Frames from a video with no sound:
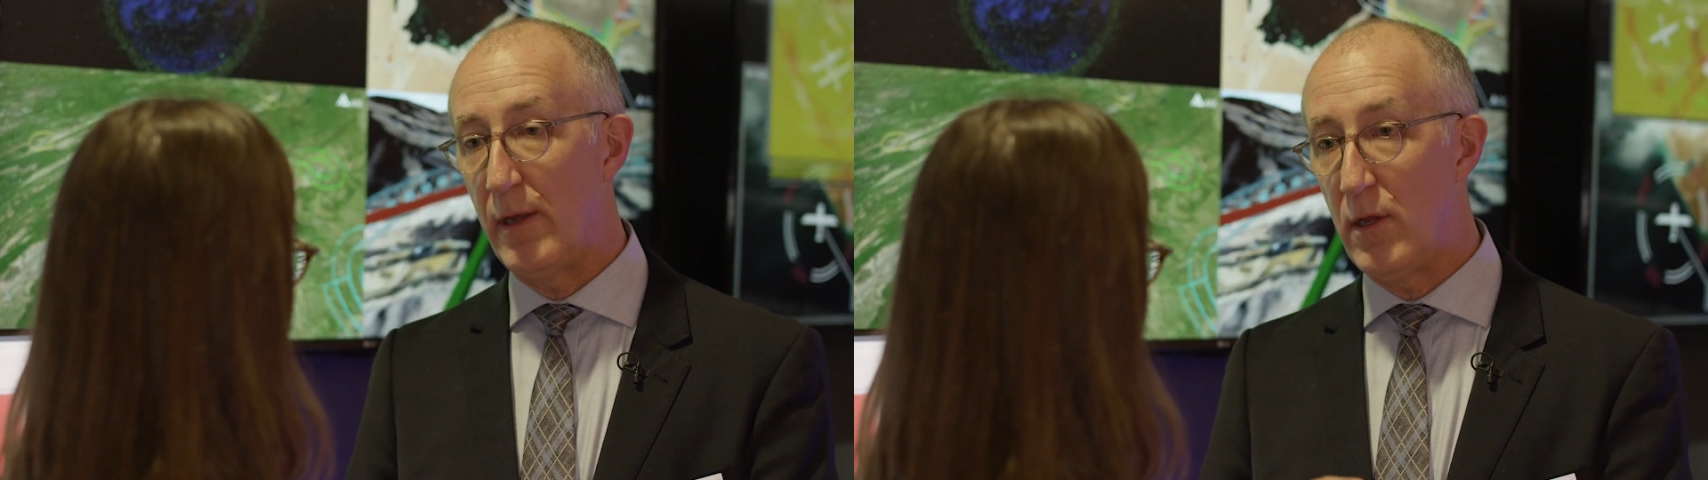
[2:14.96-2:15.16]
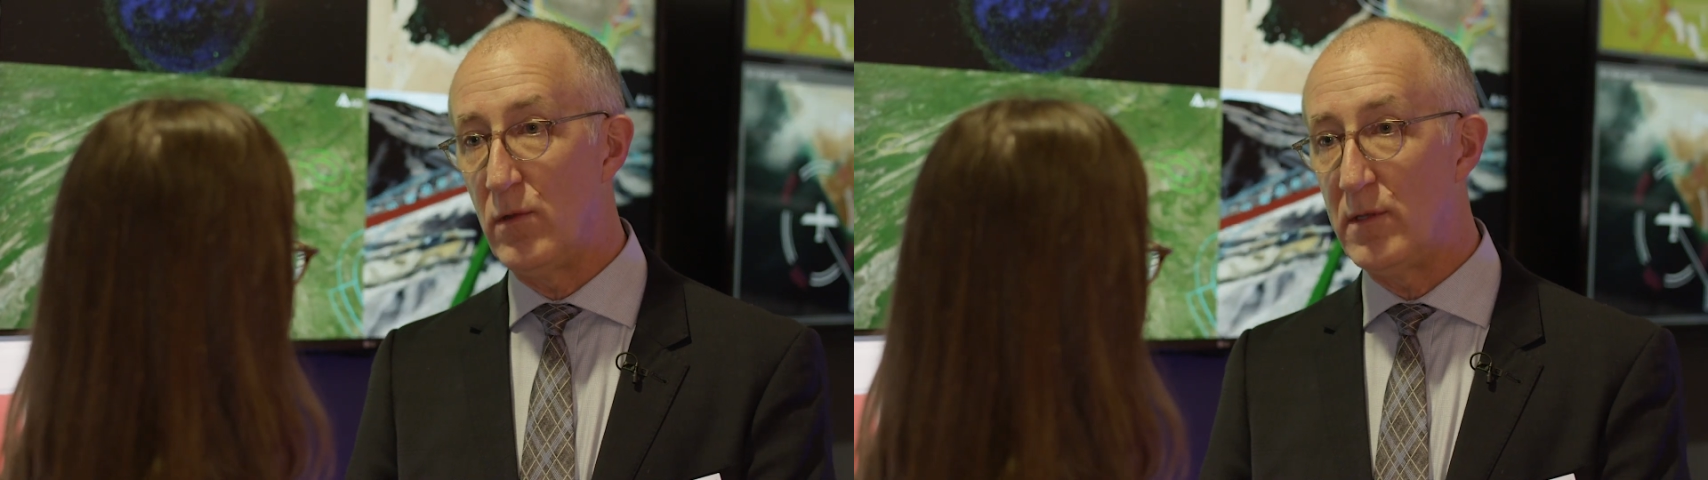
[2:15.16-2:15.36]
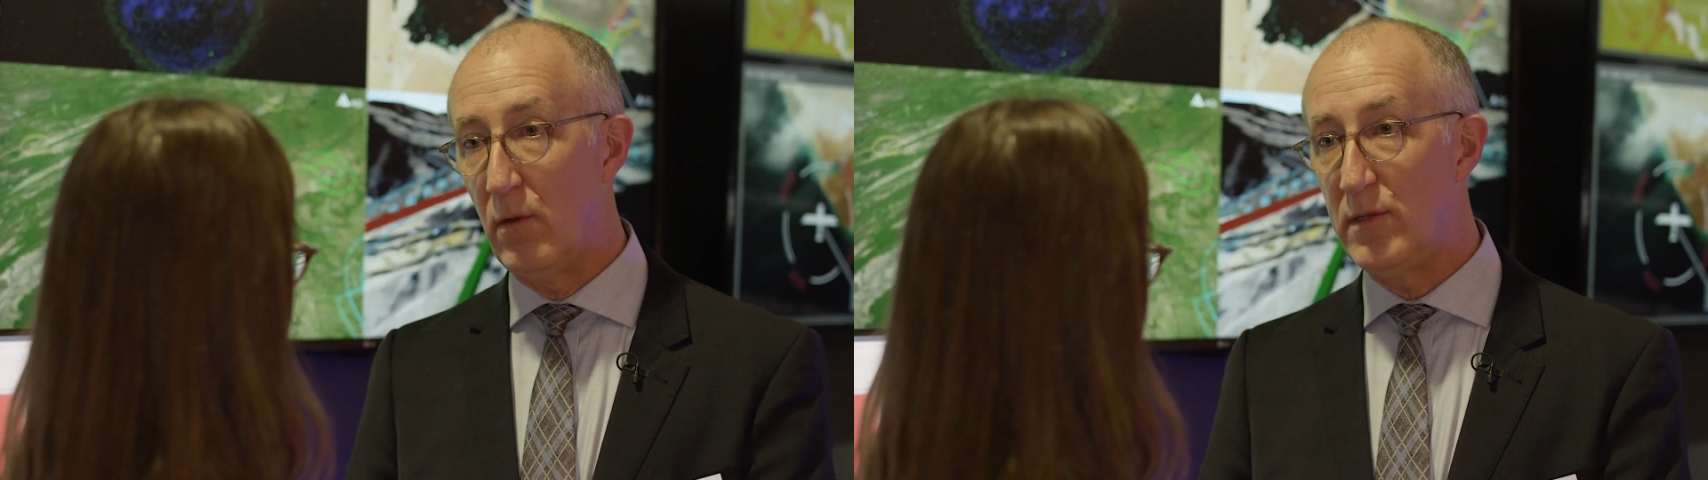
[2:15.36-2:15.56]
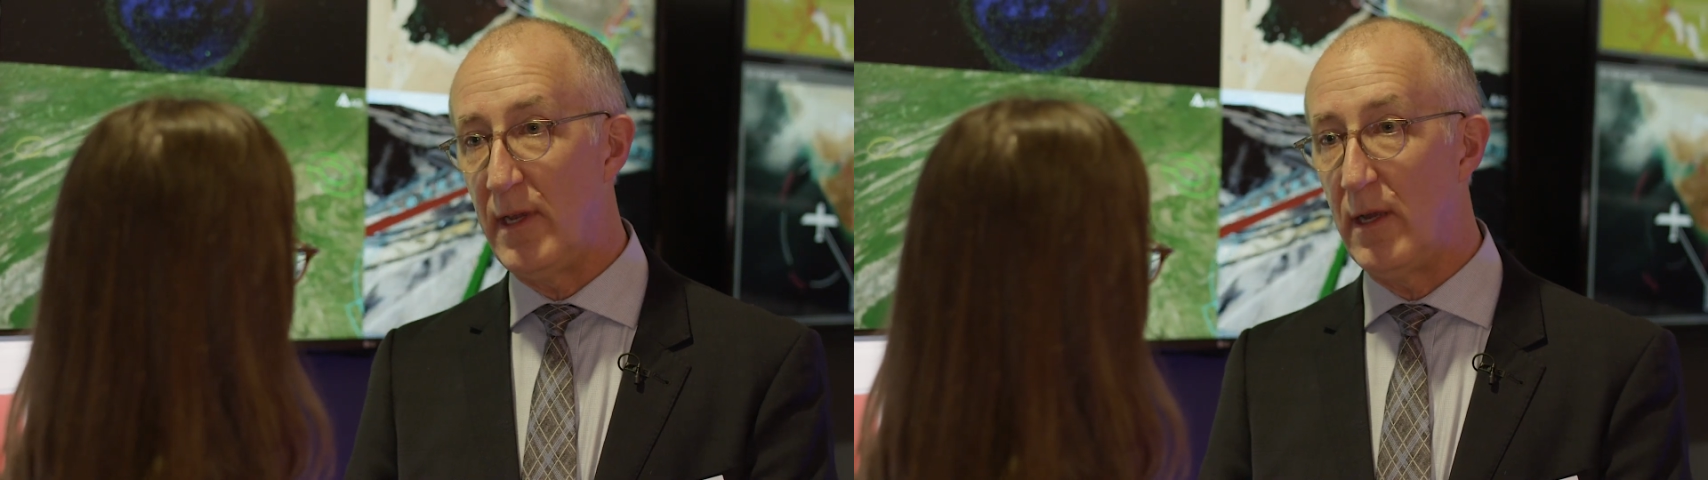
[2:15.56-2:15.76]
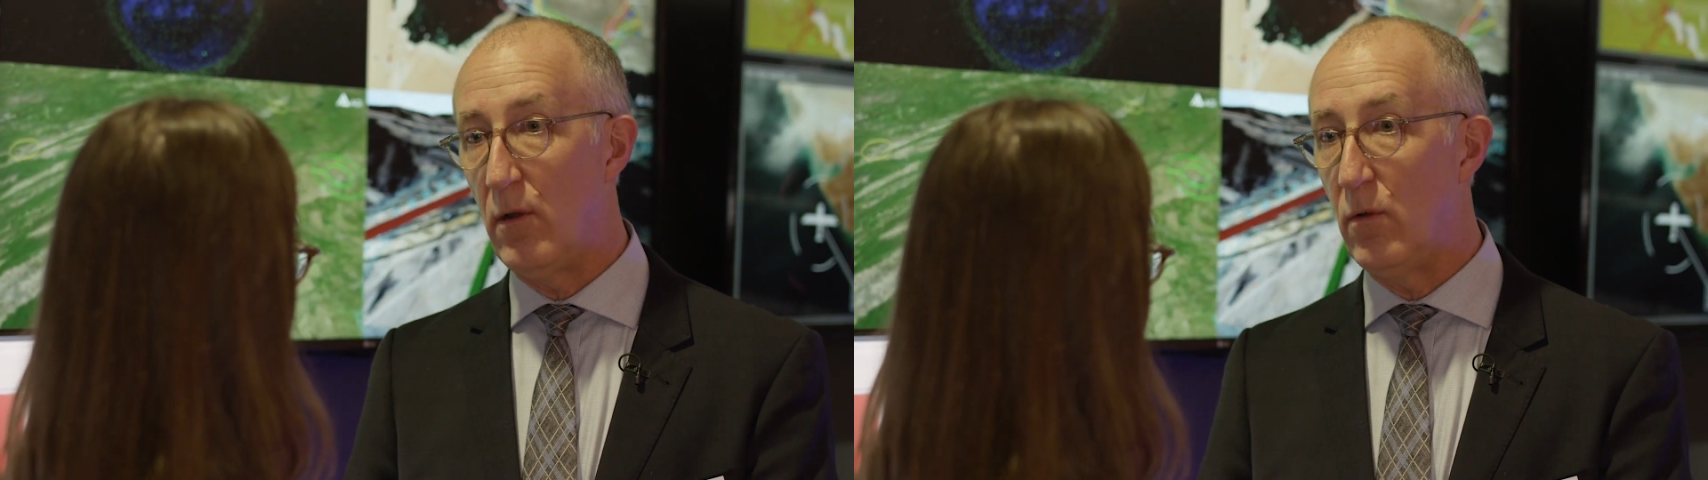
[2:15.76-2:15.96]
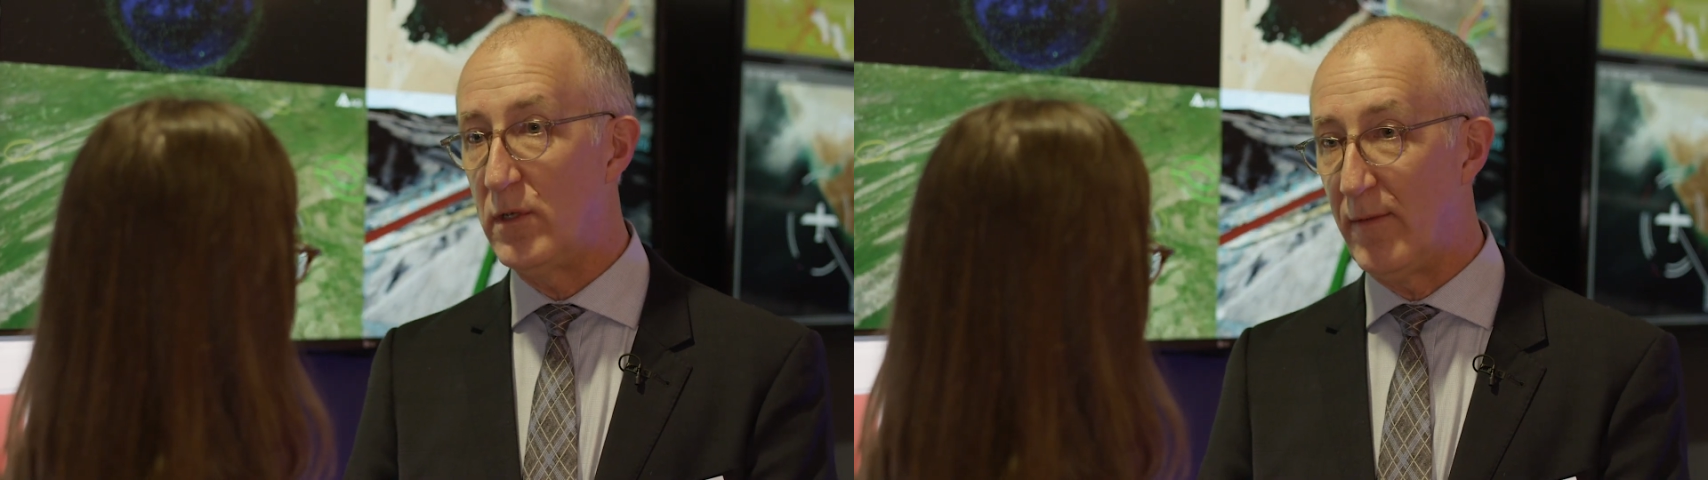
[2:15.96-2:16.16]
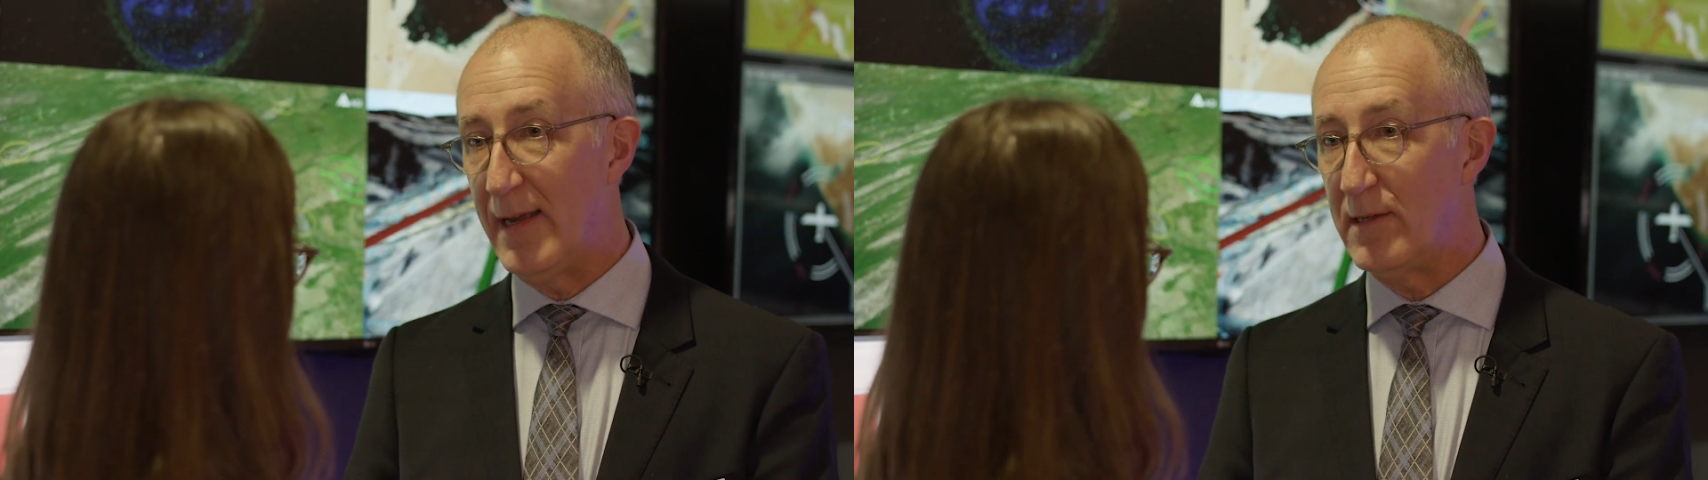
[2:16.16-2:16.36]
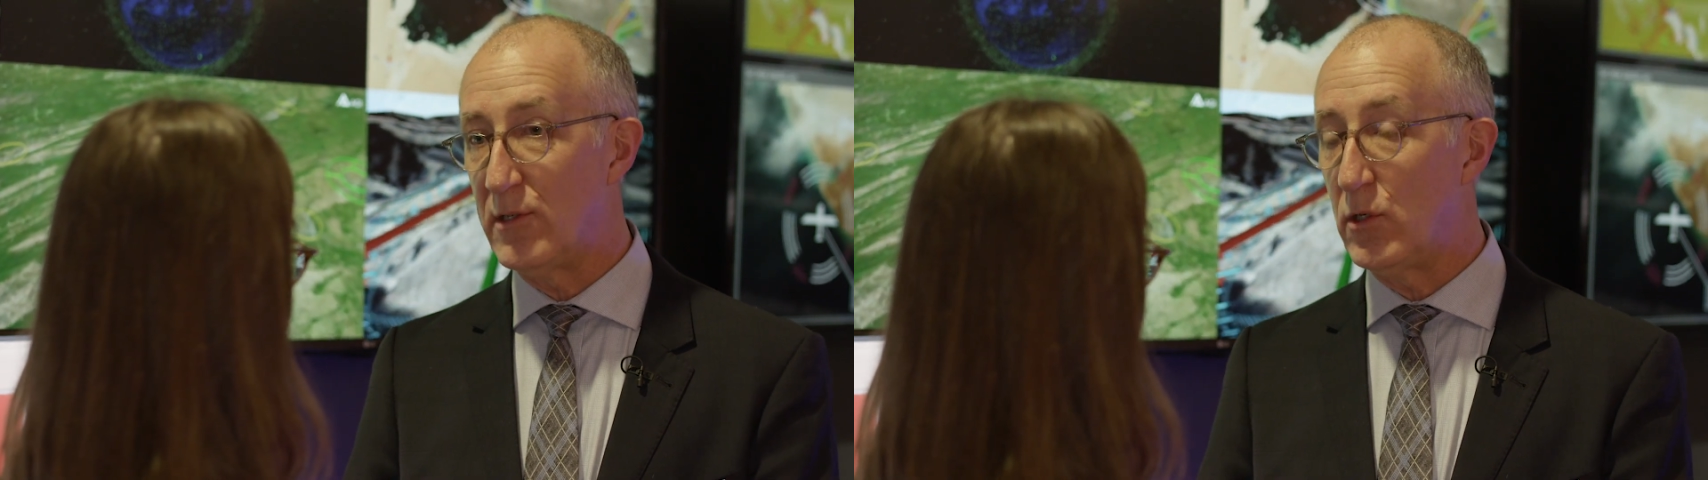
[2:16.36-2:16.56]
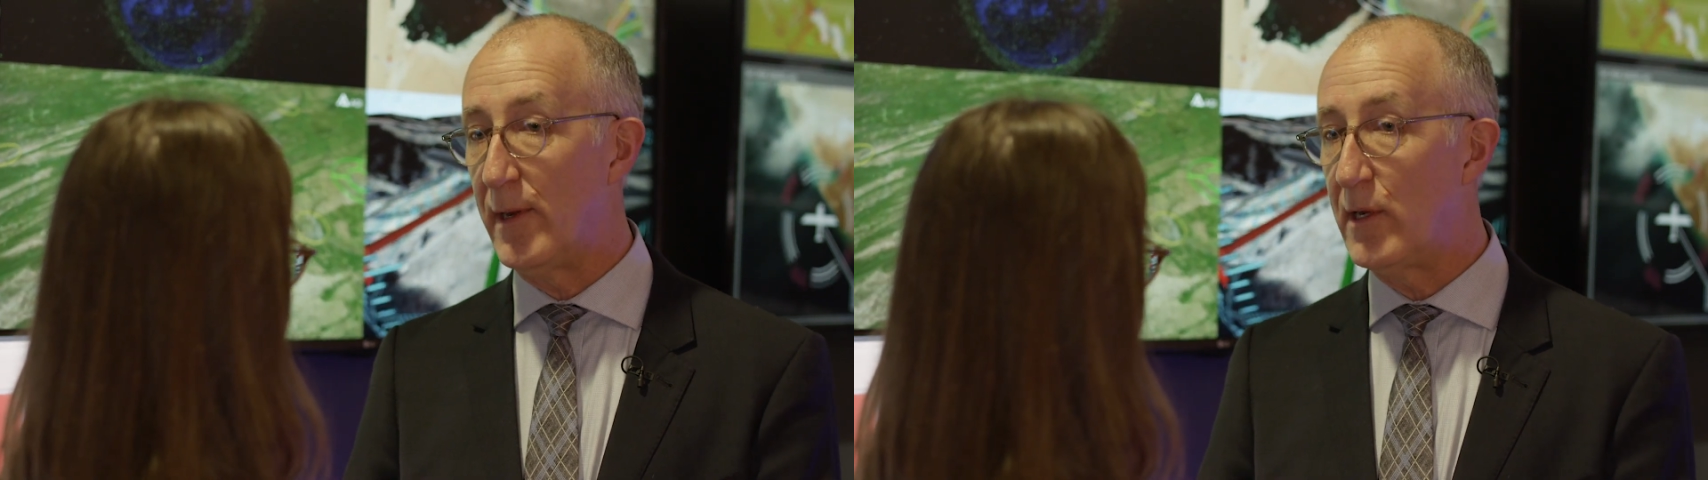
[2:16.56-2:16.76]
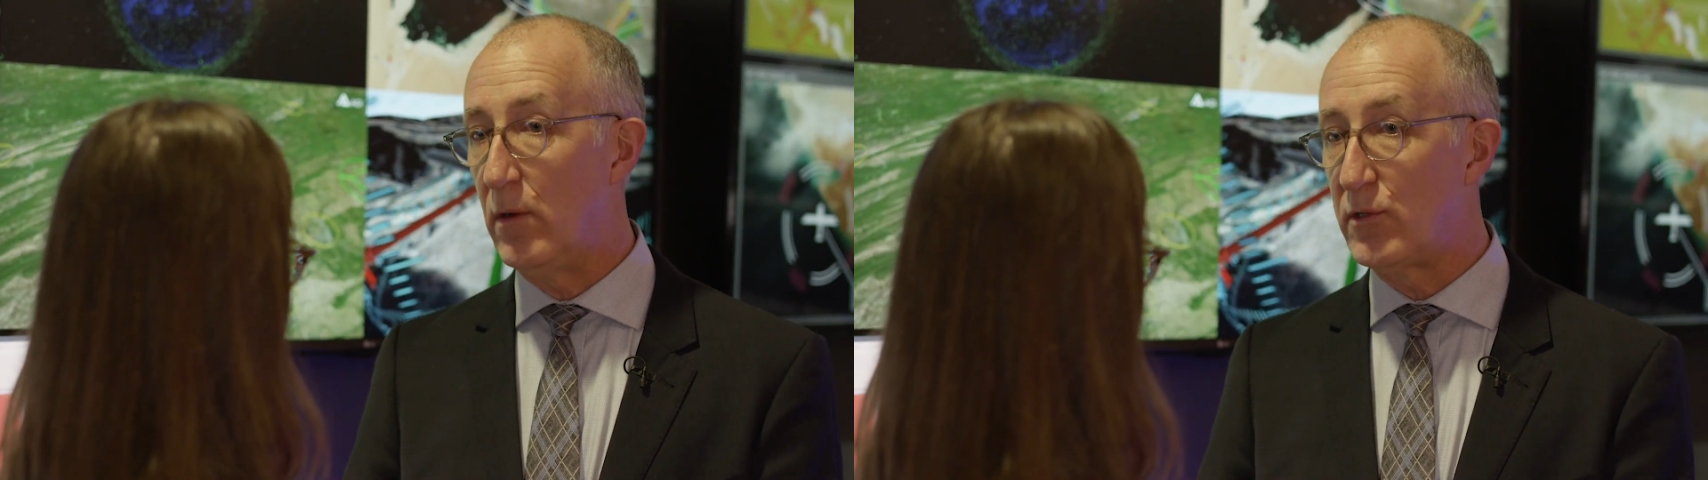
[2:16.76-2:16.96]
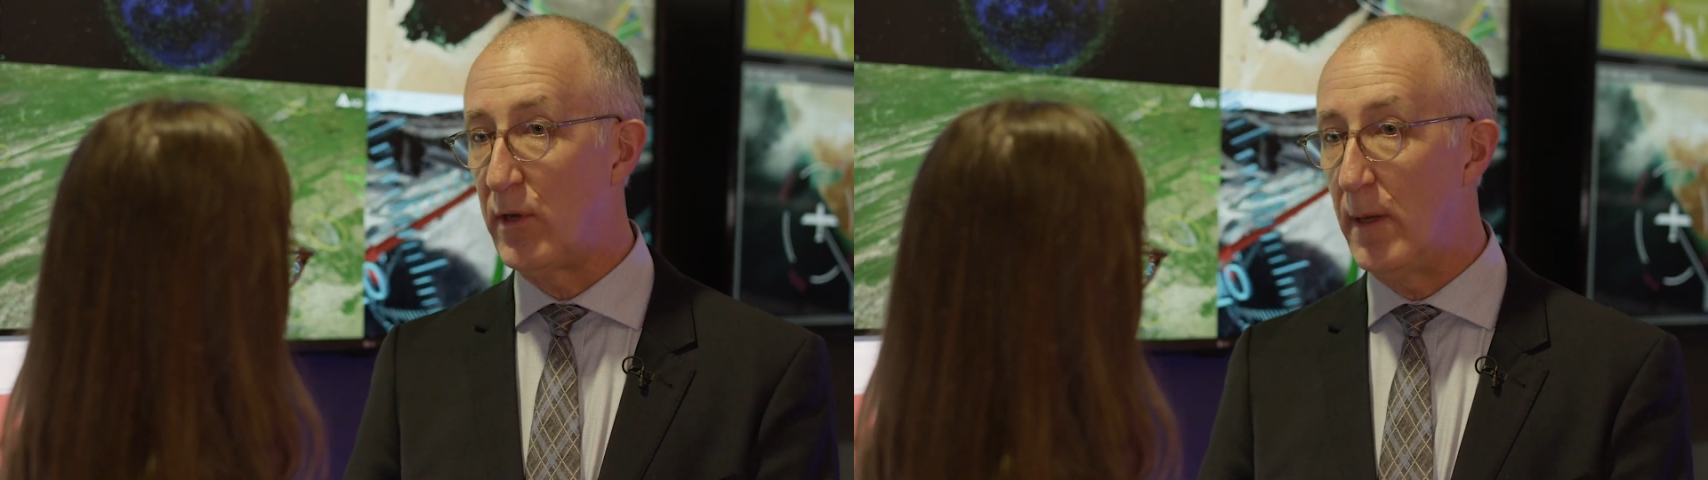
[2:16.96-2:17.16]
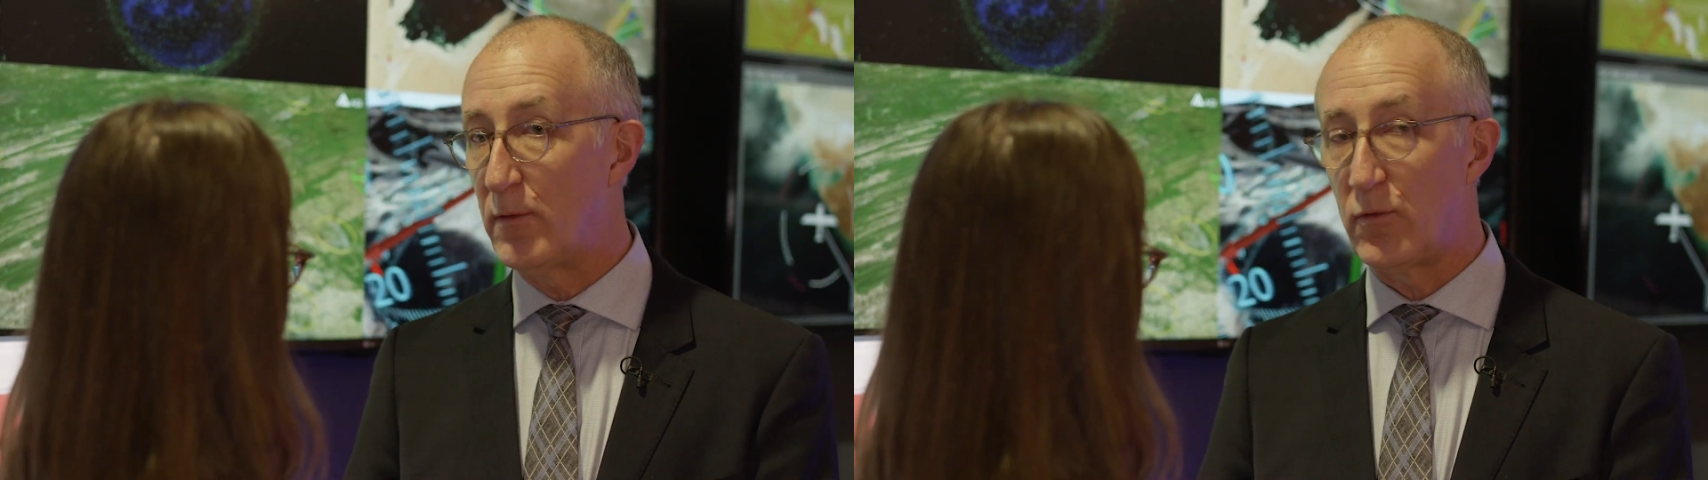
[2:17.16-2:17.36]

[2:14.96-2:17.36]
use those Zio devices to encode streams